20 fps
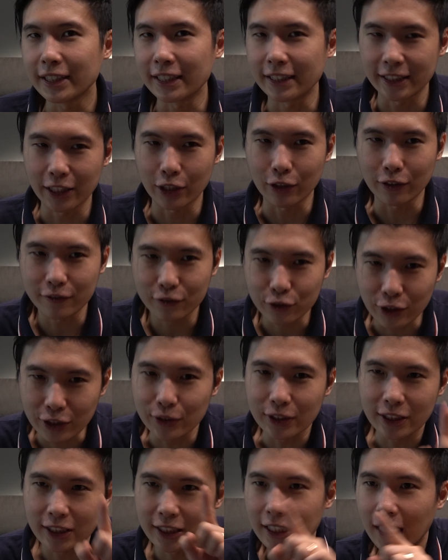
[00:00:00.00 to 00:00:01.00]
instead of trying
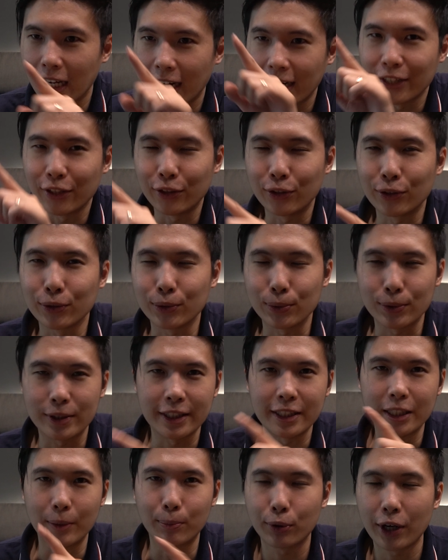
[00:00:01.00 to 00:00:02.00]
to slide, to
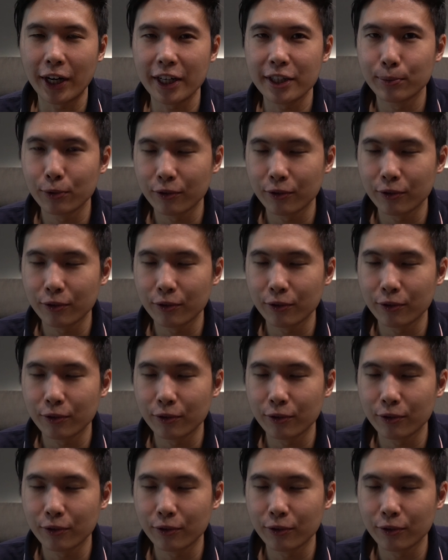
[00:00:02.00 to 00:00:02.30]
see the price